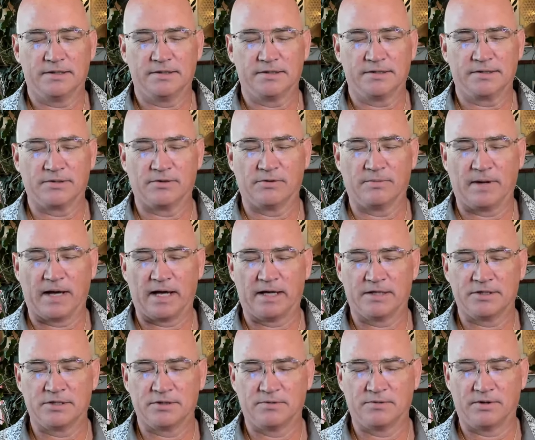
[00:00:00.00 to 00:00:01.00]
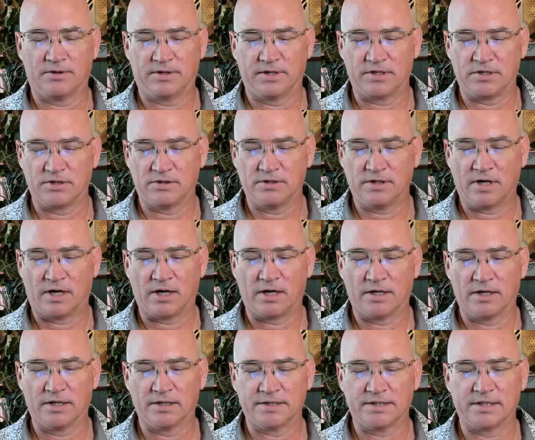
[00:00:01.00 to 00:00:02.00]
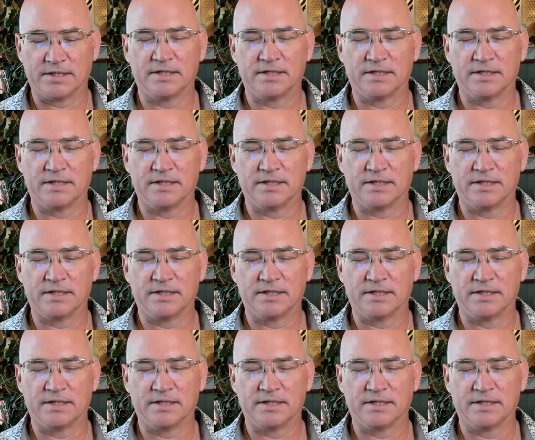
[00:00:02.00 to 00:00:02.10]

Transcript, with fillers: So imagine within your heart